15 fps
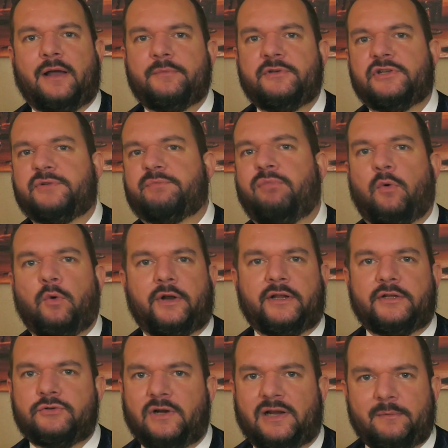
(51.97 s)
I'm just pouring
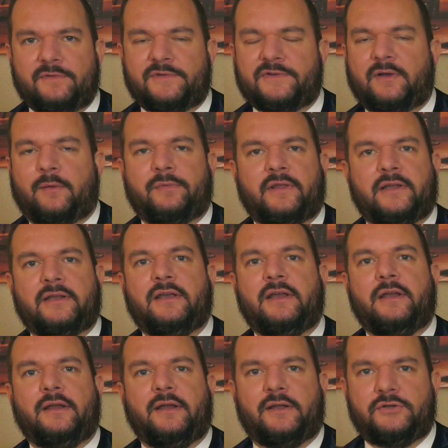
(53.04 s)
a dram of something
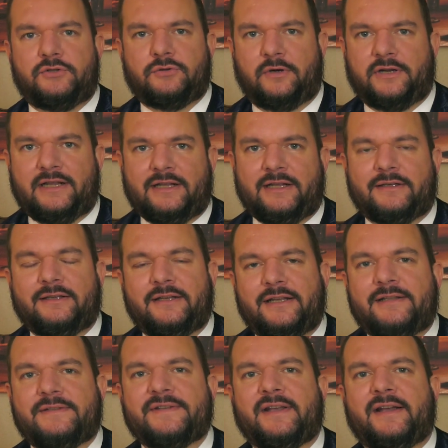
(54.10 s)
and drinking it
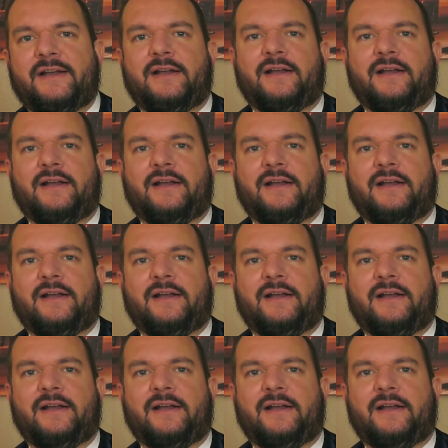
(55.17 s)
neat.